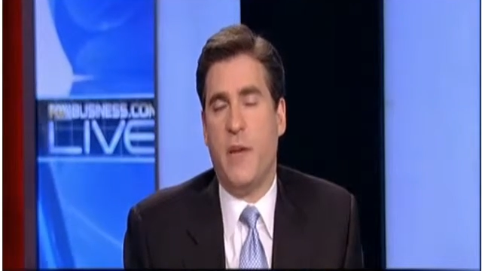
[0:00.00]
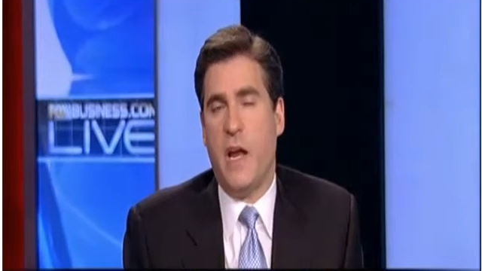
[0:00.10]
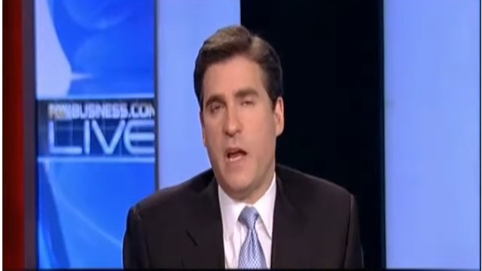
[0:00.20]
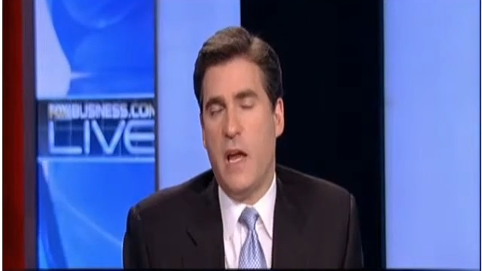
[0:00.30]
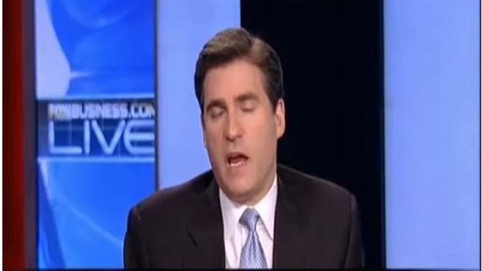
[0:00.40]
And
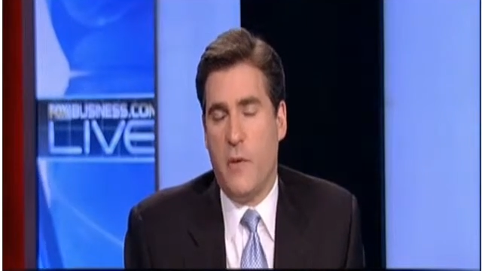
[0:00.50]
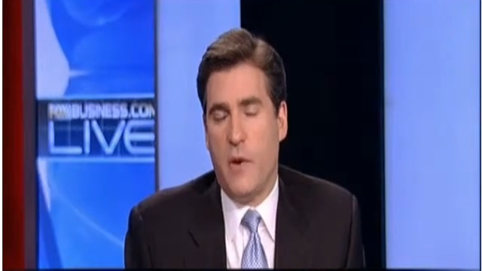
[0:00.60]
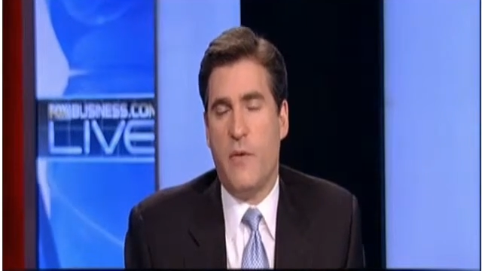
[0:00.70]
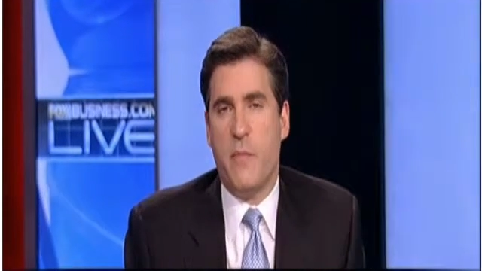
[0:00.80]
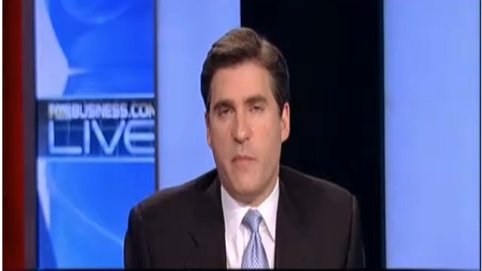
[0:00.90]
I
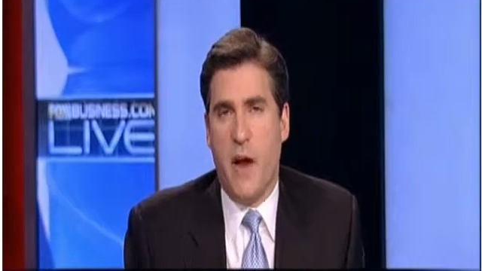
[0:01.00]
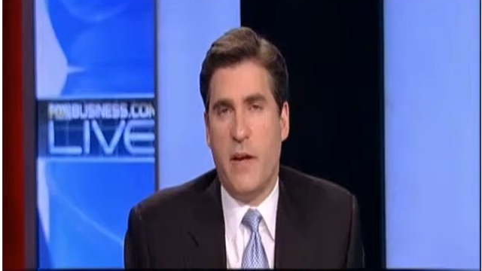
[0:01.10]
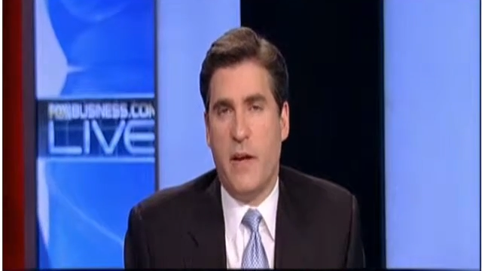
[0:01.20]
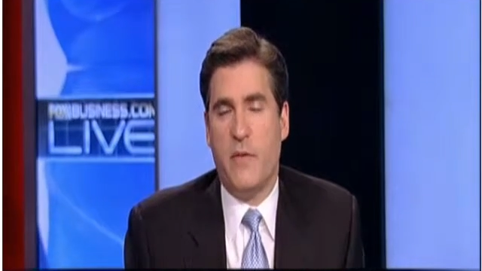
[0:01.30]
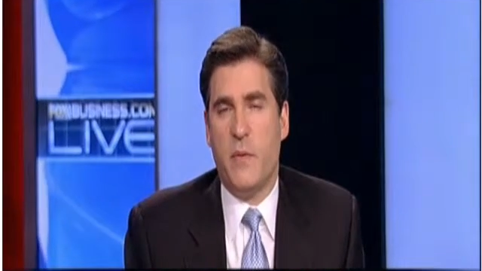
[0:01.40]
want to
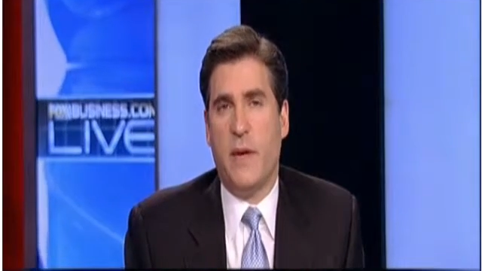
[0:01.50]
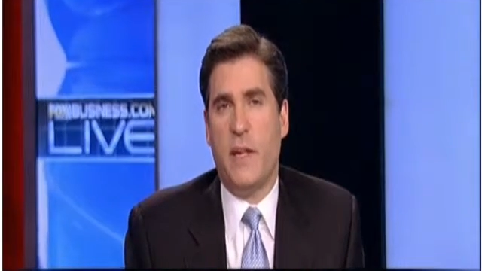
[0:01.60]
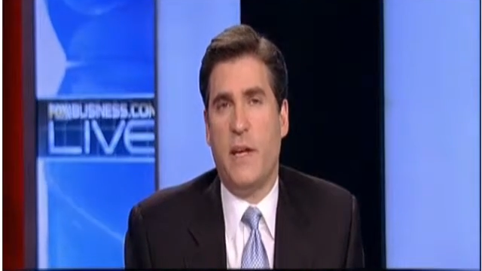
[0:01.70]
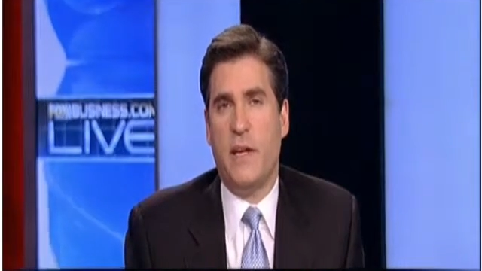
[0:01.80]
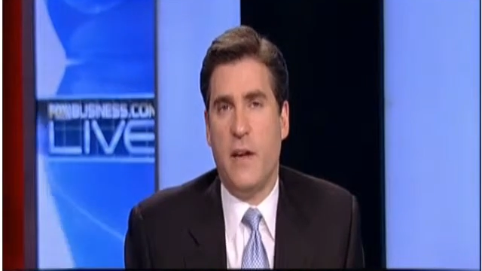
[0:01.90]
remind everybody
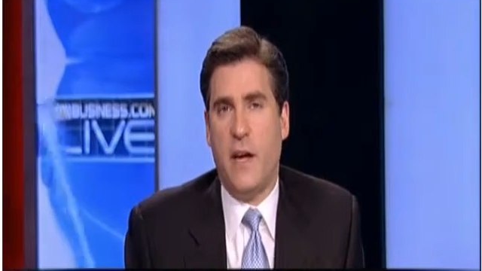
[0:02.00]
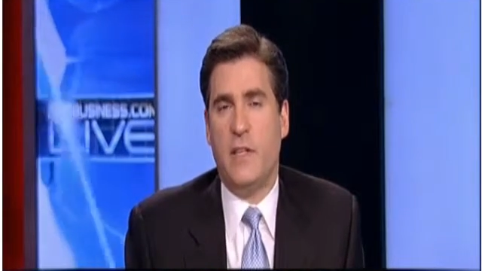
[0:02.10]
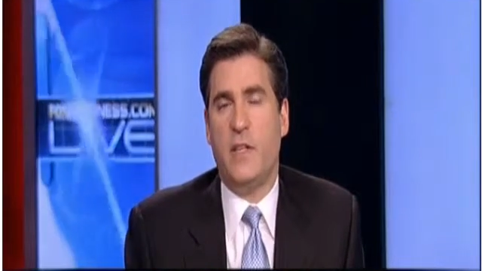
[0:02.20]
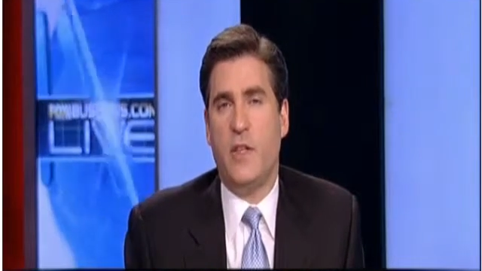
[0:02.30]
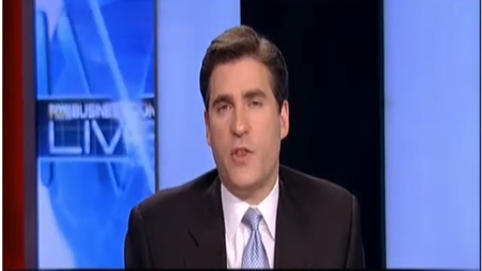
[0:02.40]
that in
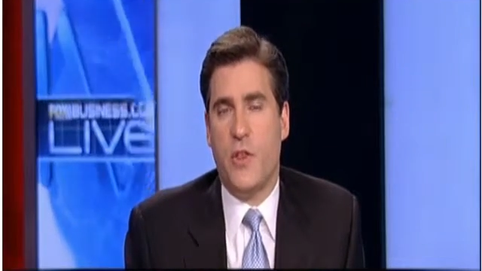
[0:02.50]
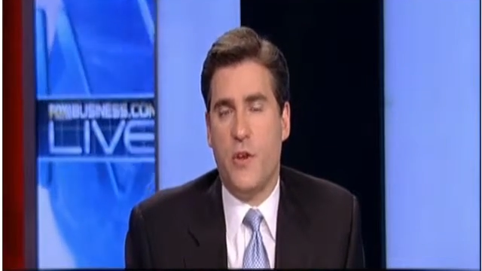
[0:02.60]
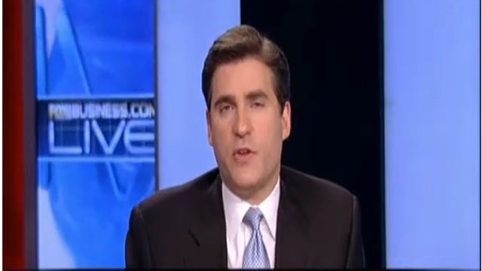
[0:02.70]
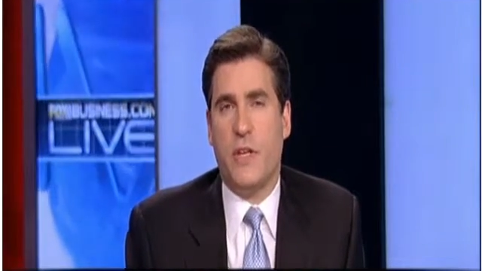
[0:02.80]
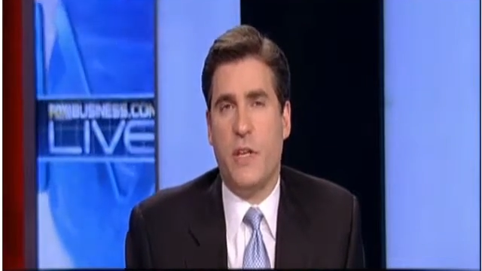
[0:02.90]

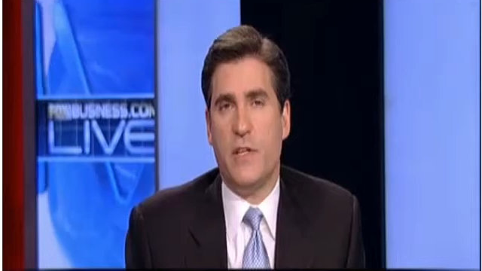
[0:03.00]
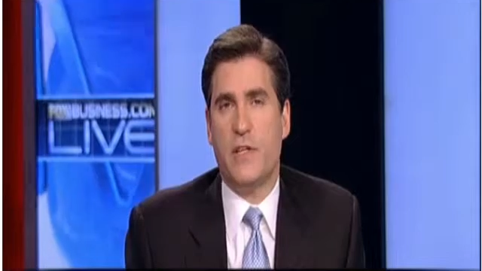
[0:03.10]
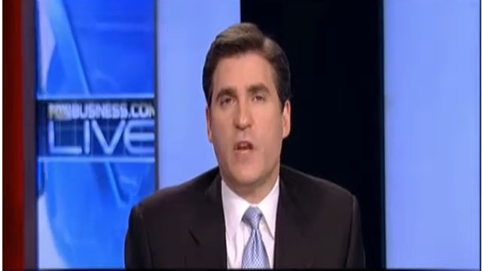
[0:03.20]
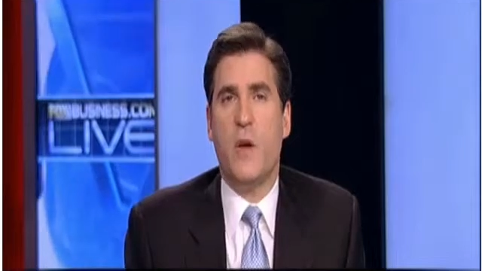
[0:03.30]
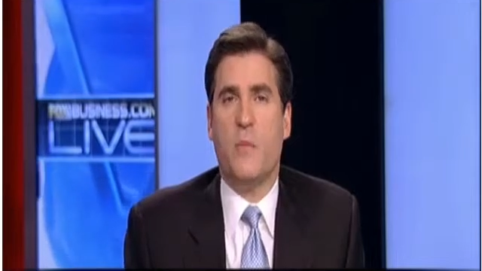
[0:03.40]
1930s,